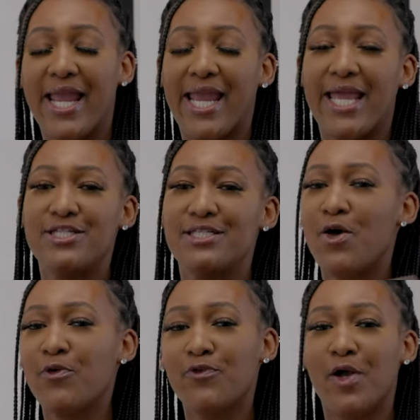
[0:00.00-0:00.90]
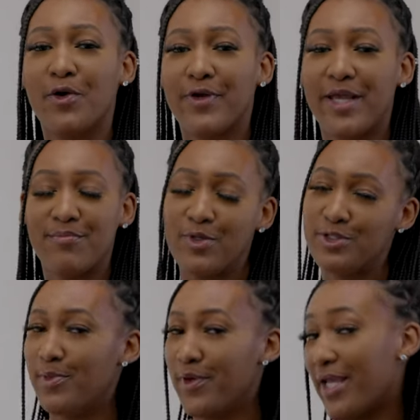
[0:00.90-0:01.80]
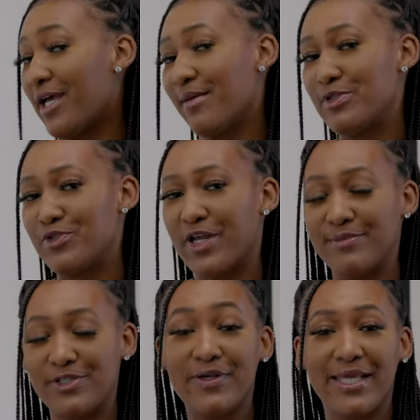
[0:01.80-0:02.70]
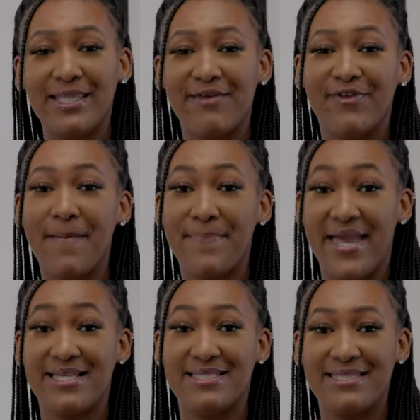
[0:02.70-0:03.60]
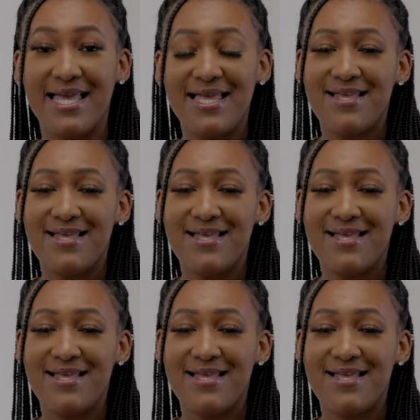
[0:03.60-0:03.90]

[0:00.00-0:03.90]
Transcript: and just overall create multiple income streams so you can live your best